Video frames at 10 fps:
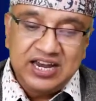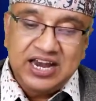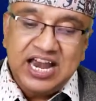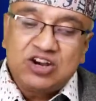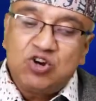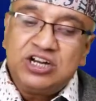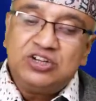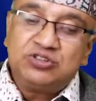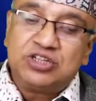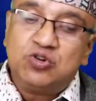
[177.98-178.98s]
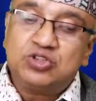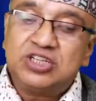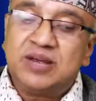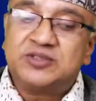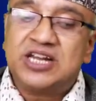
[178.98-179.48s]
According to the notion
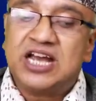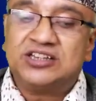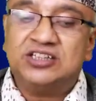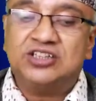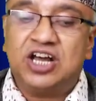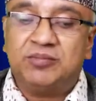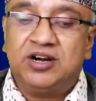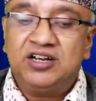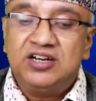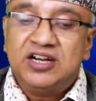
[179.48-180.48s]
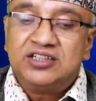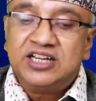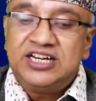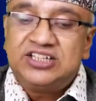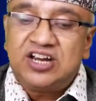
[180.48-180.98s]
of Sanatan Dharma,
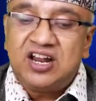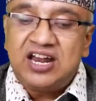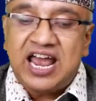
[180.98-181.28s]
the eternal